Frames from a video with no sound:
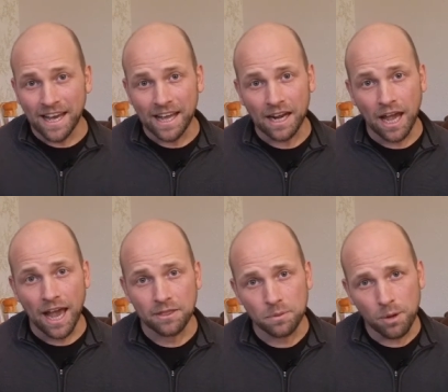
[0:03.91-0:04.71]
And
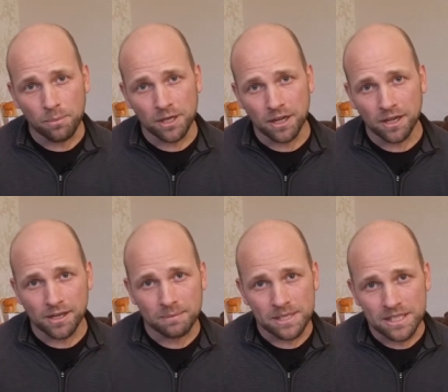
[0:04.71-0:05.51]
at the moment,
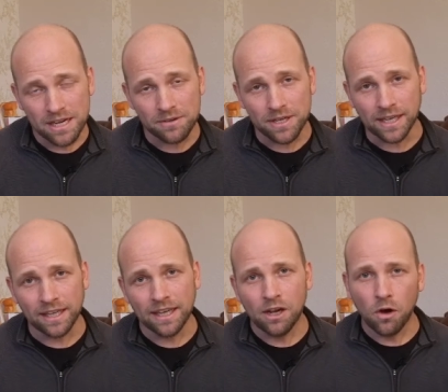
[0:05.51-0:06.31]
I am
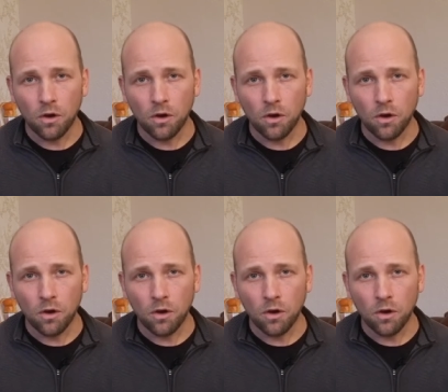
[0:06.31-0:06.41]
sharing